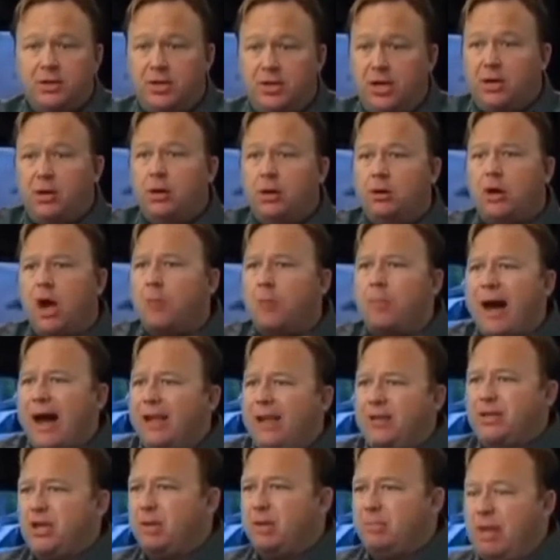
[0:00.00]
See,
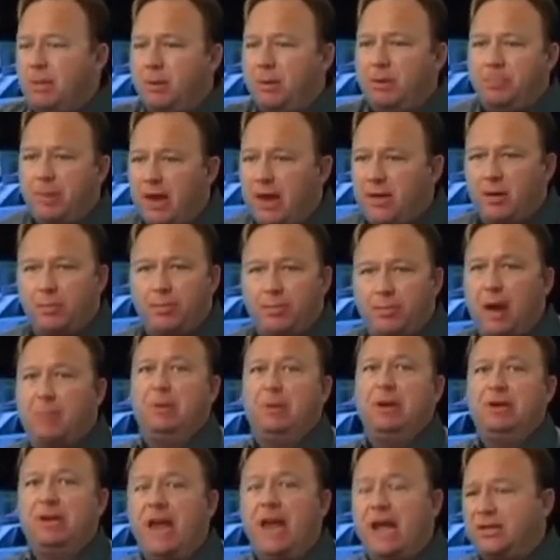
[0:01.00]
nobody's going to be able to pay their
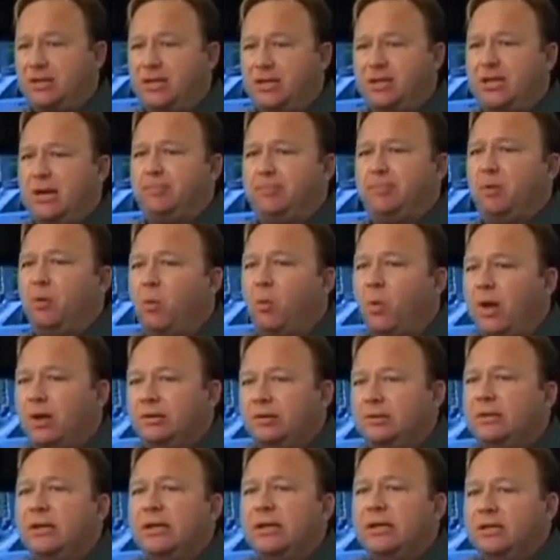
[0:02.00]
property tax except the
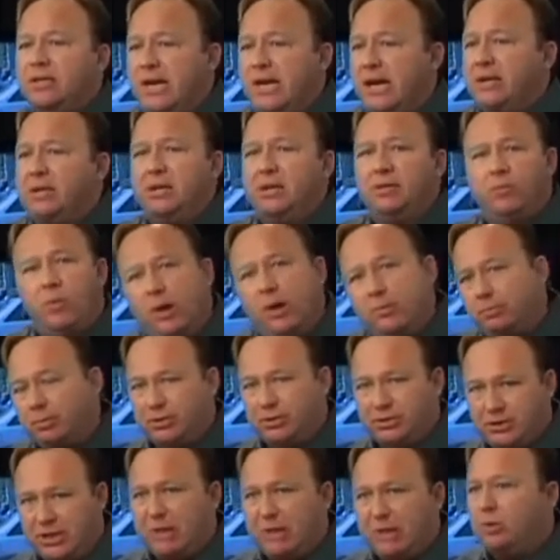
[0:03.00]
1/10 of
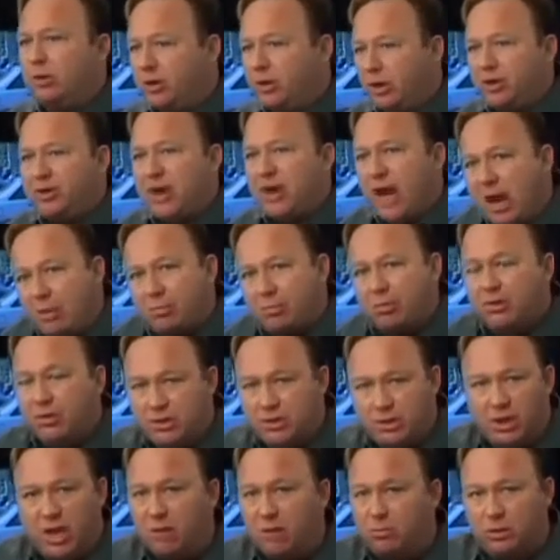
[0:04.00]
1% when they're done with
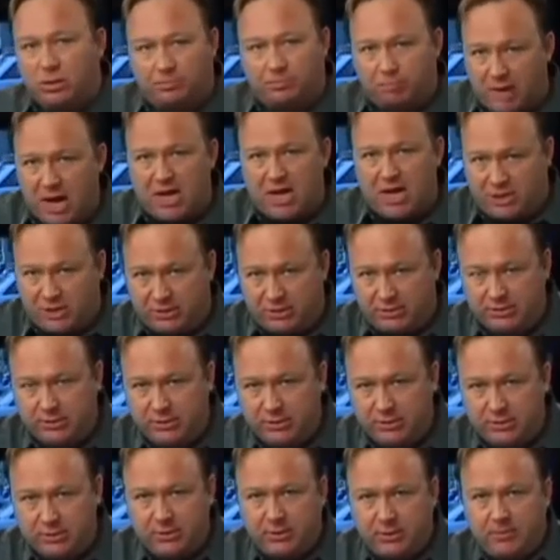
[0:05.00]
this global depression.
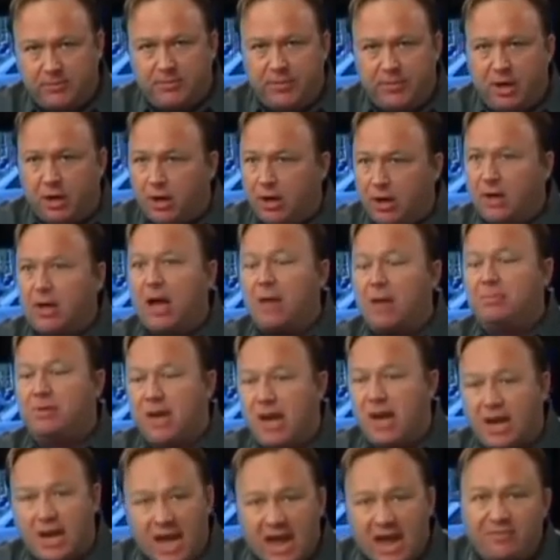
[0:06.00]
They're going to
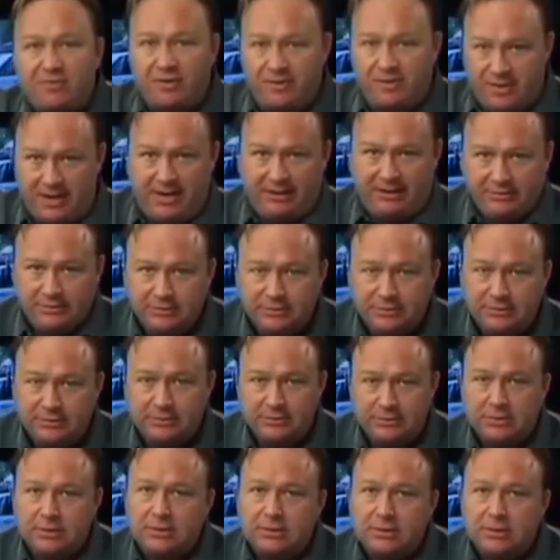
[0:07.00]
come take everything.
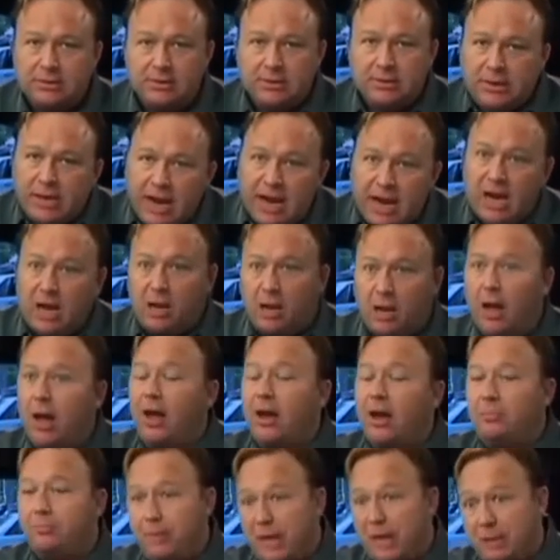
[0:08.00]
And a
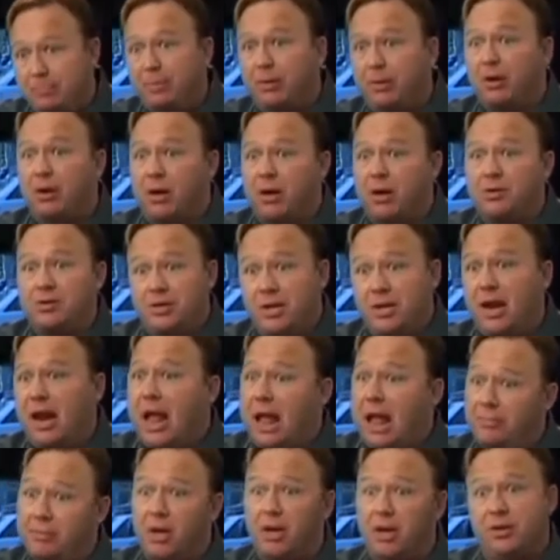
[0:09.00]
lot of people are going to
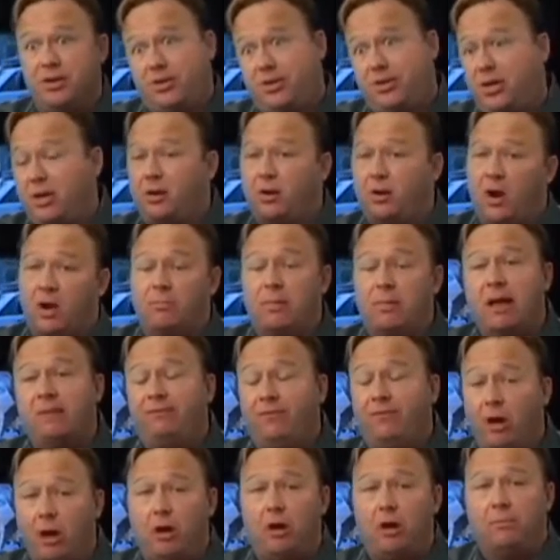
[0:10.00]
say, I'm going to sit here on
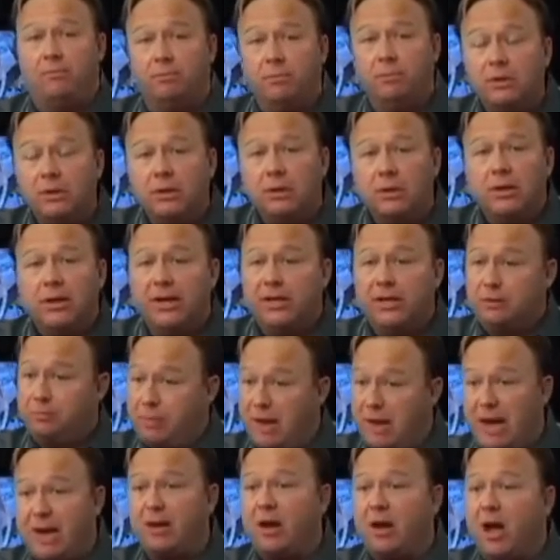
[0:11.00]
my farm.
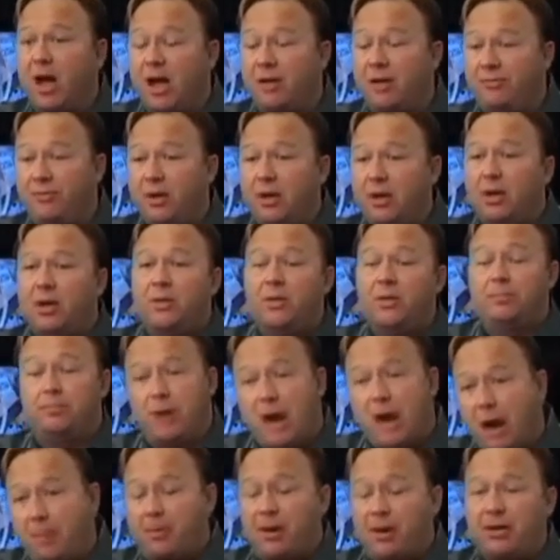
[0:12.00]
It's paid off.
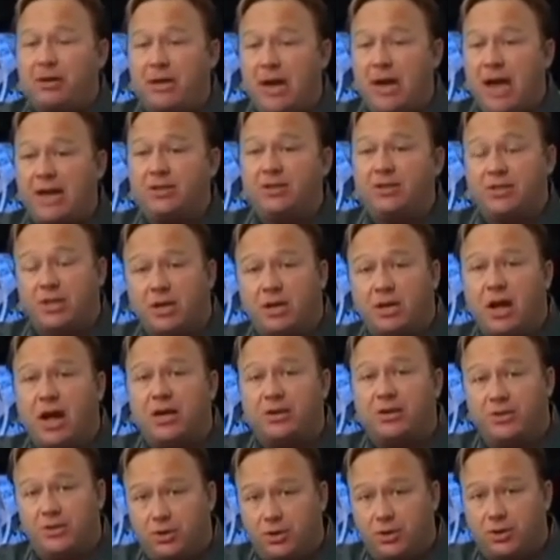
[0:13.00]
The property tax is
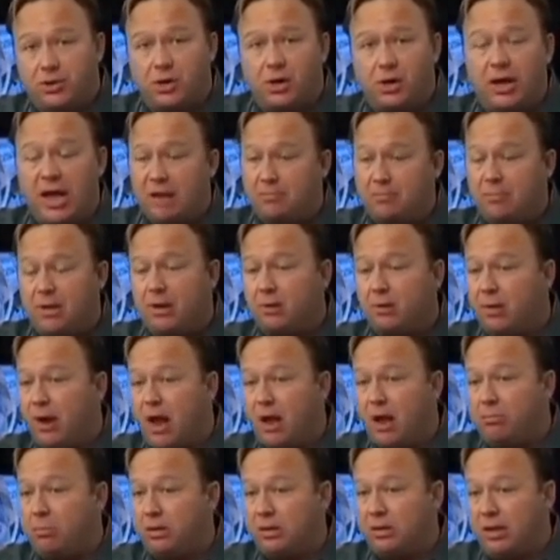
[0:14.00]
unconstitutional. Hadn't been
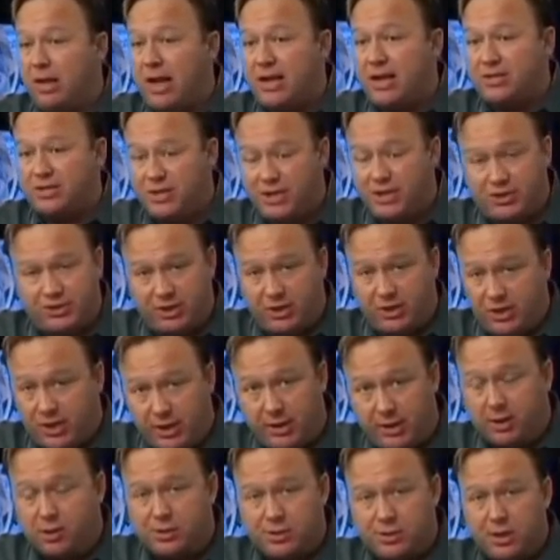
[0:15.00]
around but the last 60
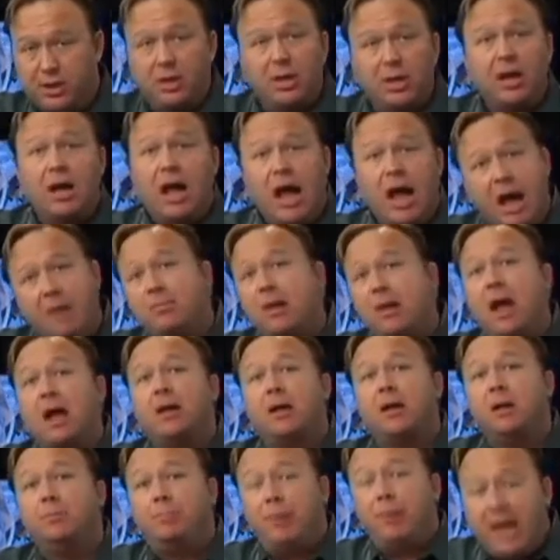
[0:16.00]
years. I'm
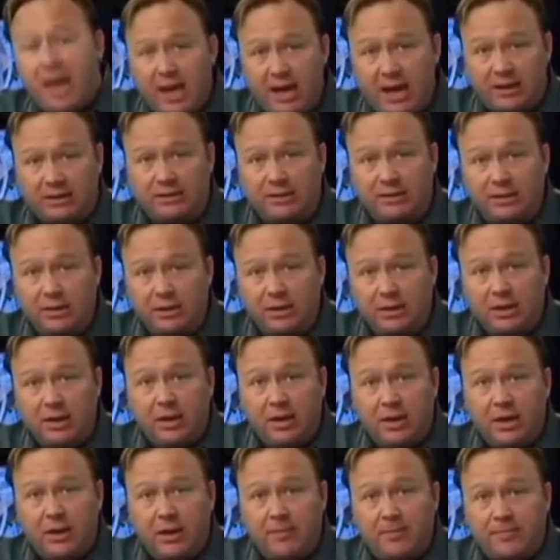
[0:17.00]
not going to pay it.
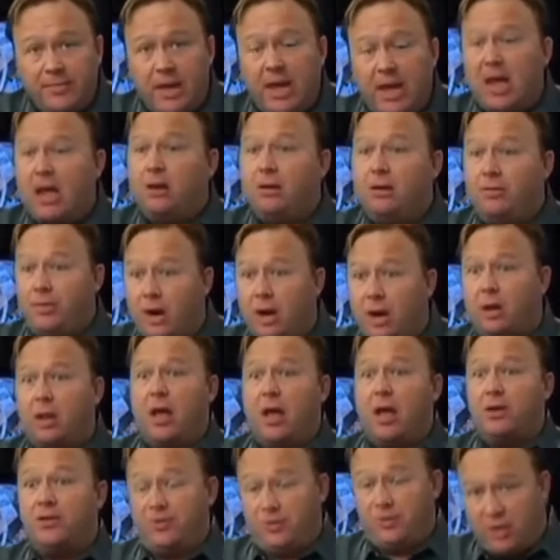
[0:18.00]
And
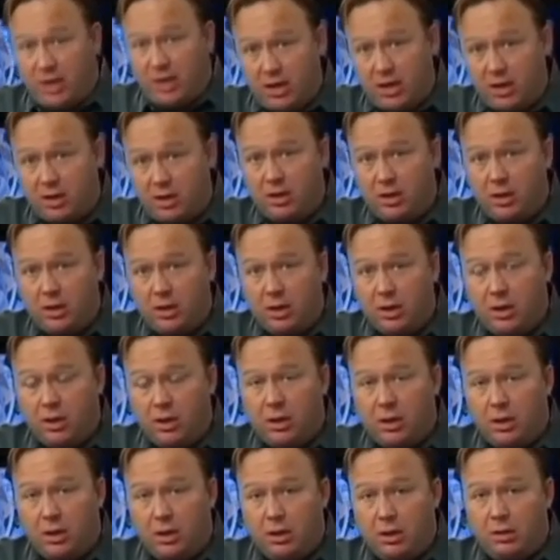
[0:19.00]
they're going to send
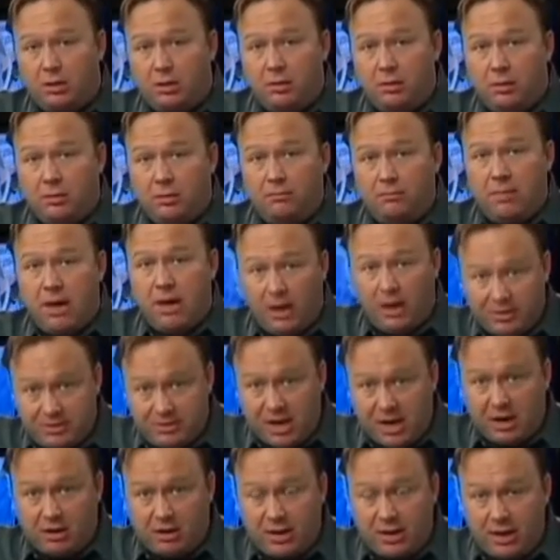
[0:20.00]

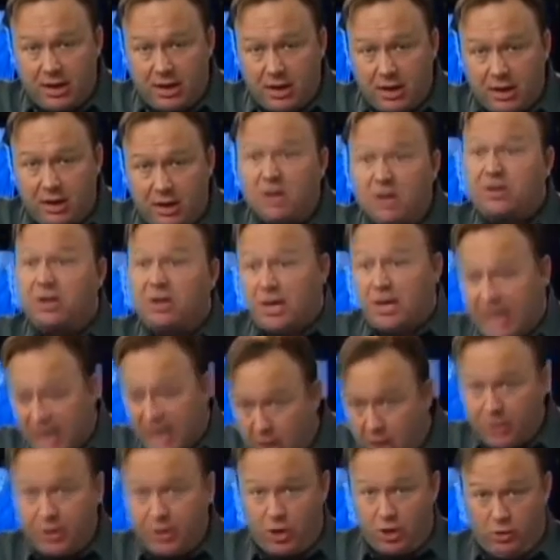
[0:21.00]
military in to
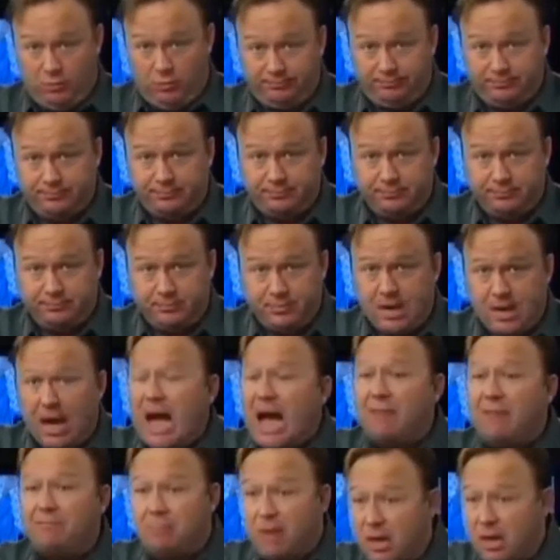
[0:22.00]
kill you.
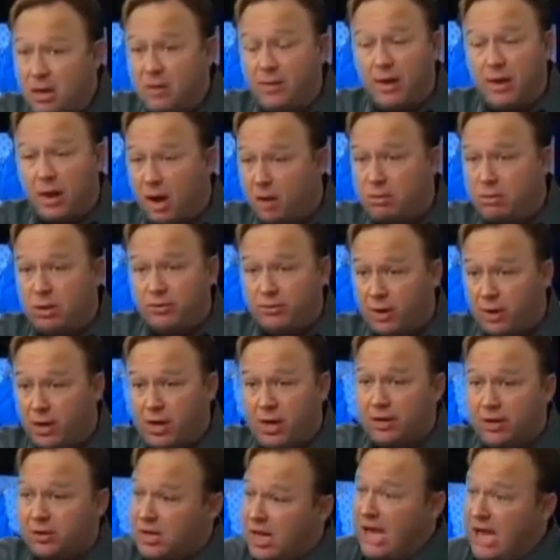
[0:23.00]
I've been to the urban
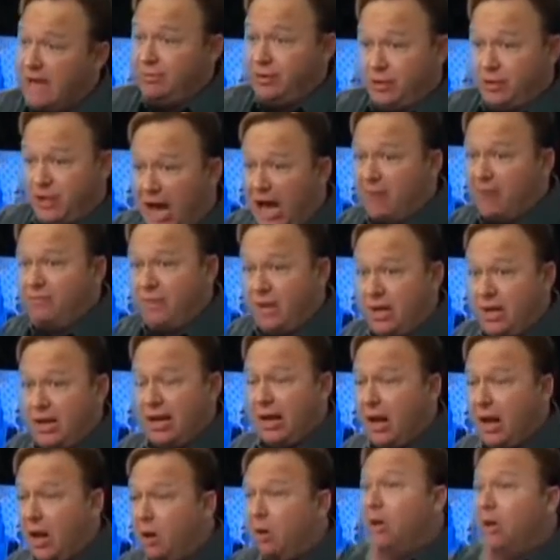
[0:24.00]
drills. I've shot
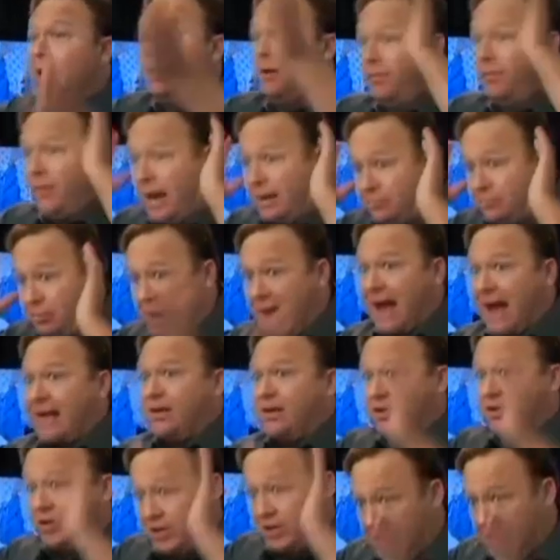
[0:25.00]
video. They
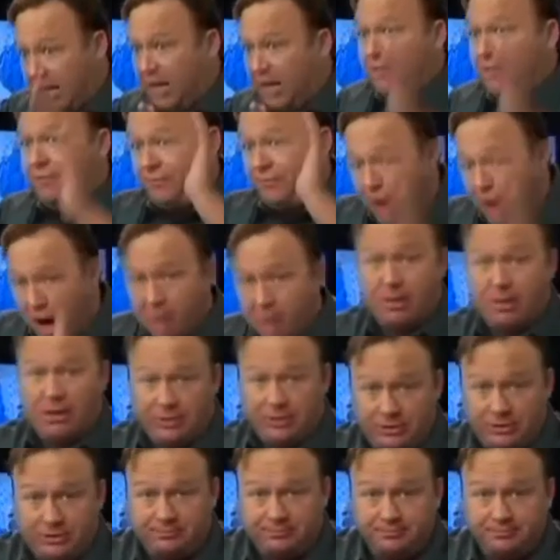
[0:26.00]
practice killing
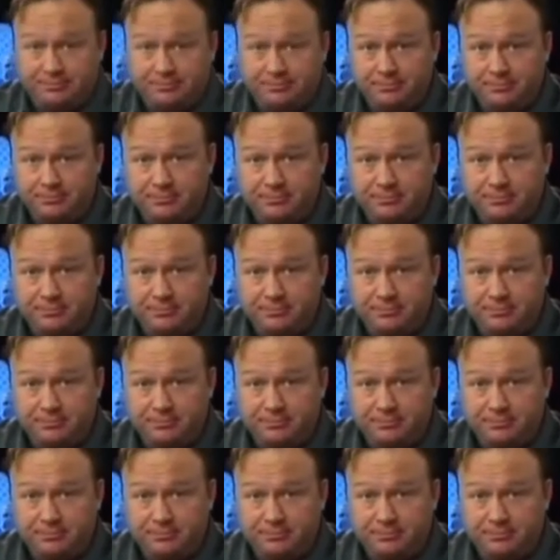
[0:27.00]
farmers.